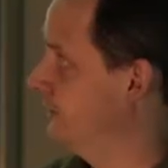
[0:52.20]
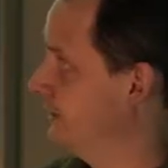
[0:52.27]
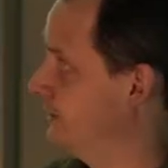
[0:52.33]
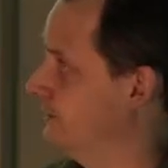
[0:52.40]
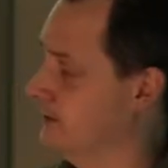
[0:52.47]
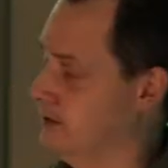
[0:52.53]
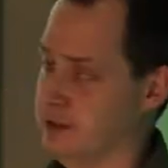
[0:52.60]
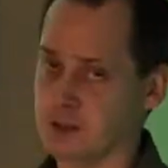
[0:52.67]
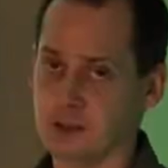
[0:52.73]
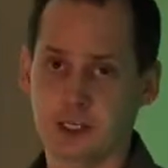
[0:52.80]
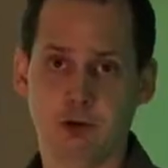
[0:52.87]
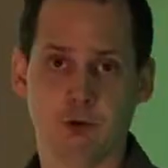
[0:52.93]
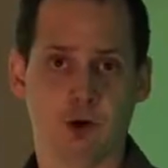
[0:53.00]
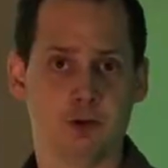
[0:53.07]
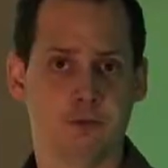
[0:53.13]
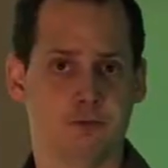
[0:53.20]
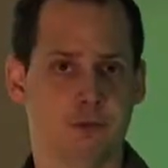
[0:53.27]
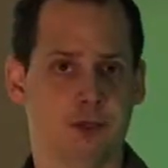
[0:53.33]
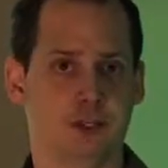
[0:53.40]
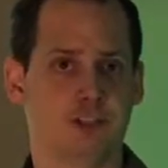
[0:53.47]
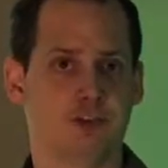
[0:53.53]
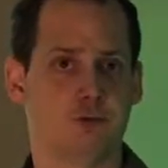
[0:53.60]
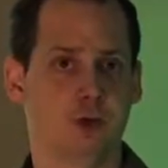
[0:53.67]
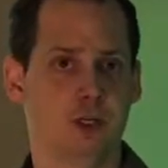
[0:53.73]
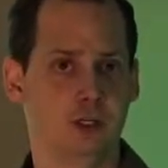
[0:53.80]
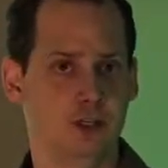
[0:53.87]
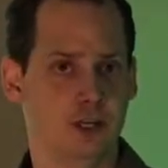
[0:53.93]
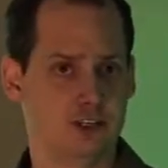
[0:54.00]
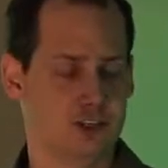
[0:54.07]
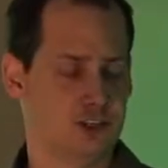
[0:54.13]
to that later on, but that's
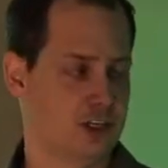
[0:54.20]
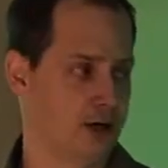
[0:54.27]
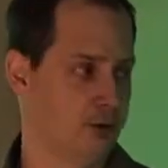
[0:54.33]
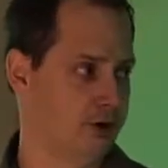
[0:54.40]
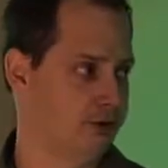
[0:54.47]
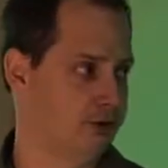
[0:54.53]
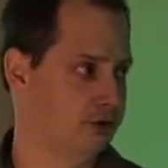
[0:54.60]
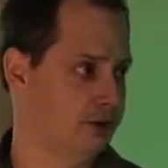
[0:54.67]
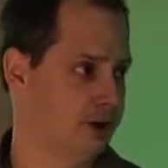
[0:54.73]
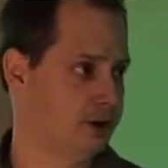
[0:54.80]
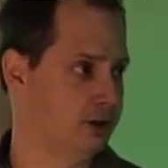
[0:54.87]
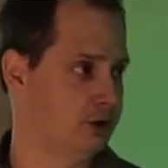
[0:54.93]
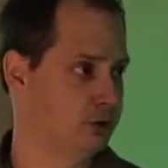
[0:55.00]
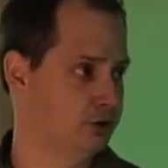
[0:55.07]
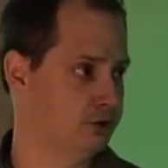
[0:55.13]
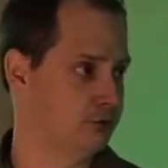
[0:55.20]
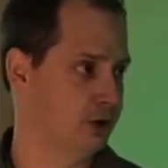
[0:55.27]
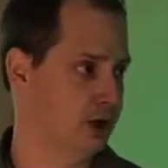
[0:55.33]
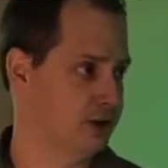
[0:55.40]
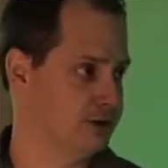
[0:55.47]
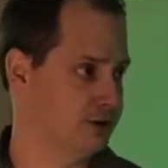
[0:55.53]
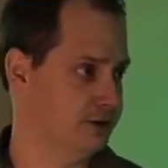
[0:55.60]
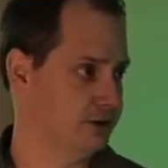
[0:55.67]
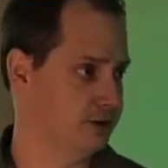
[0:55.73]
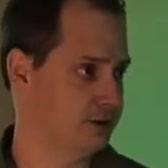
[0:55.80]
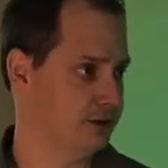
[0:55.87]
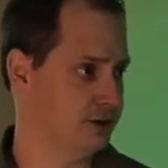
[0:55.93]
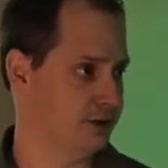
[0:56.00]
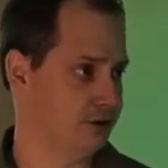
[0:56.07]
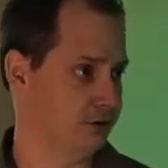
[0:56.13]
really necessary to take a good plant
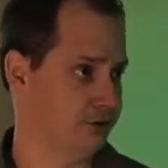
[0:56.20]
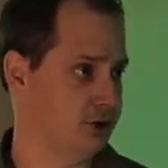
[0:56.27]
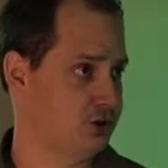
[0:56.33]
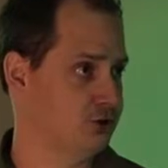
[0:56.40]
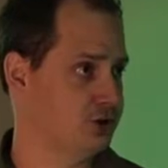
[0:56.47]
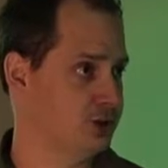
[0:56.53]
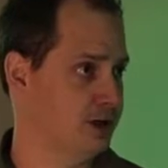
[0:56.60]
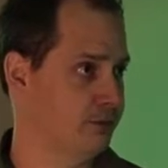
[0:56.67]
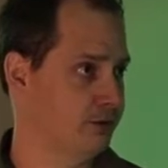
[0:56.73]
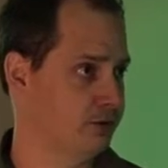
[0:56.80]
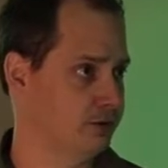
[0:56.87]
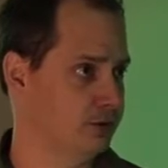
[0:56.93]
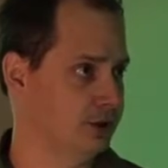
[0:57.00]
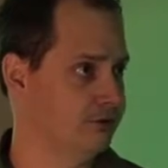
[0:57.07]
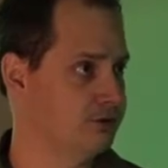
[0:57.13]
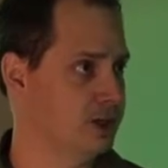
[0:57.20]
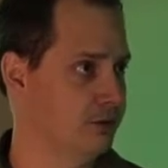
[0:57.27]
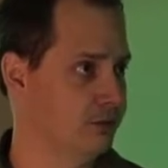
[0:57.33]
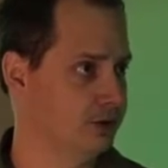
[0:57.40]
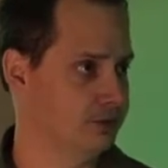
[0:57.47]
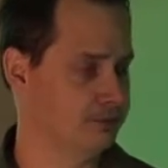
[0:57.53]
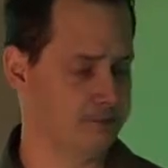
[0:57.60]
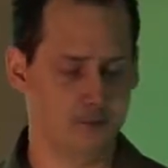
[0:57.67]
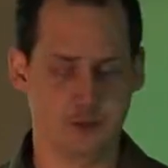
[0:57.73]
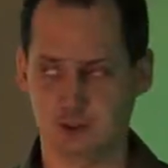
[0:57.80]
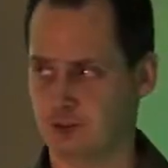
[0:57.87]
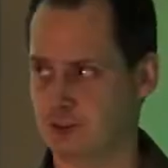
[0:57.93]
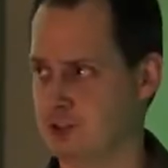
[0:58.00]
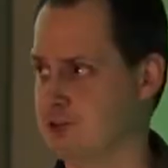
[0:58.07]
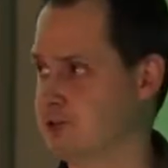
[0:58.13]
of tissue sample, leaf sample,
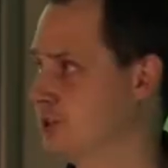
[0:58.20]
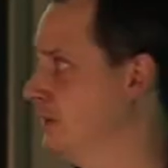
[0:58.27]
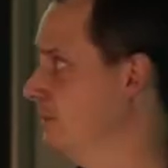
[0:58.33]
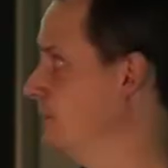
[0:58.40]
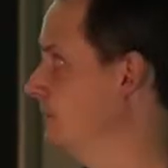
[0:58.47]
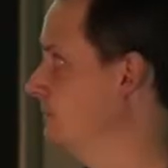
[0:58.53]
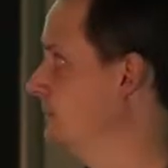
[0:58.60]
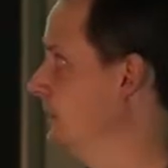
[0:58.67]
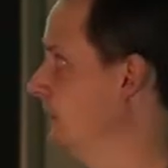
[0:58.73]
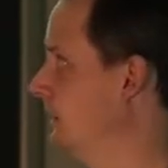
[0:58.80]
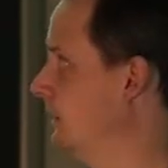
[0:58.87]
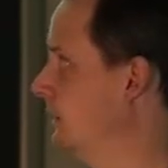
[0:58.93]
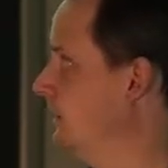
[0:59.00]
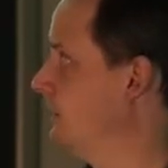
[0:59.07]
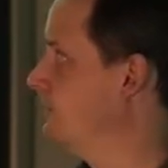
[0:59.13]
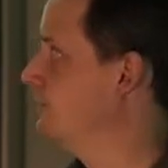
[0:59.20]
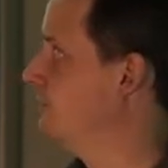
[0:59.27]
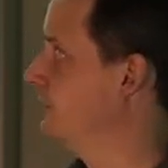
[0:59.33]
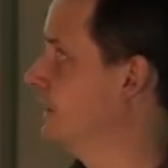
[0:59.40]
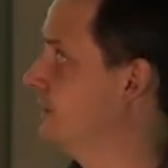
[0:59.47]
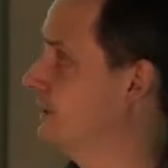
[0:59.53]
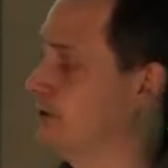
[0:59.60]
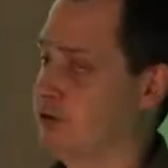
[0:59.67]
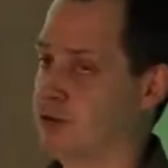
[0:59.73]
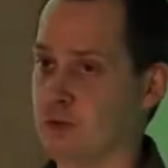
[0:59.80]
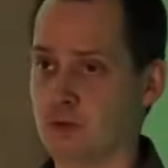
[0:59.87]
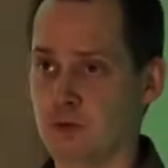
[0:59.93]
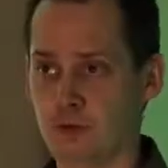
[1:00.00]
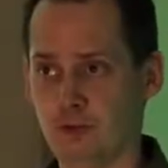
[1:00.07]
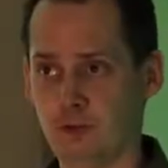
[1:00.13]
not a tissue sample, is to take it at
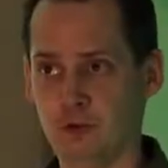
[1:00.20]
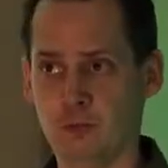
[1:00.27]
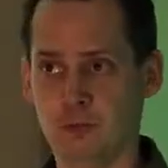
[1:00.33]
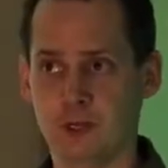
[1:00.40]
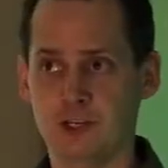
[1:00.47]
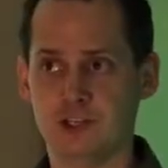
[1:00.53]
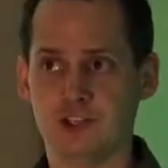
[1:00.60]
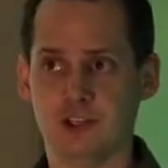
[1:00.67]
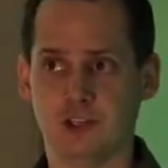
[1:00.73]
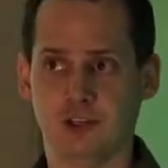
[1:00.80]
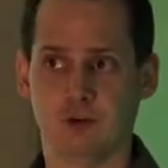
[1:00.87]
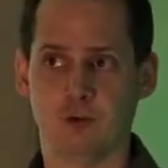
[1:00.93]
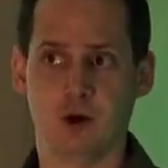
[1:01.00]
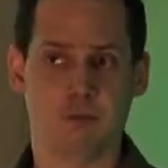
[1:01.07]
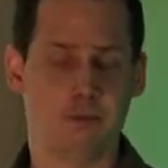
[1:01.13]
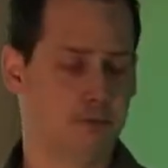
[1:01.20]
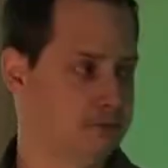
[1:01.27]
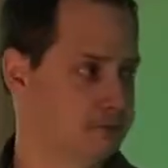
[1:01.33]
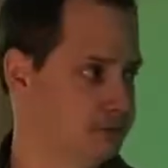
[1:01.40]
2 places in the crop.